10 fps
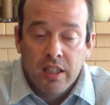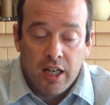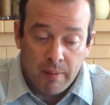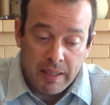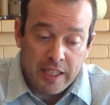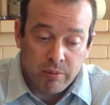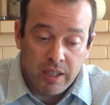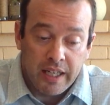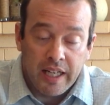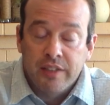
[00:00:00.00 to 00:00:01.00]
And that's
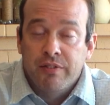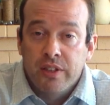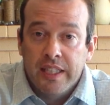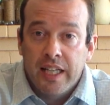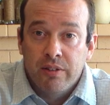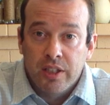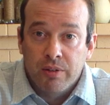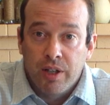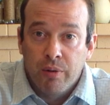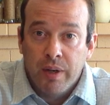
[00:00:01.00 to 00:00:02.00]
why I asked for the address
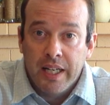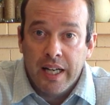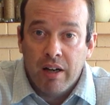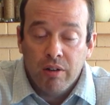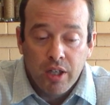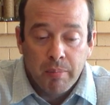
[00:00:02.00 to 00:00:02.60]
right away now.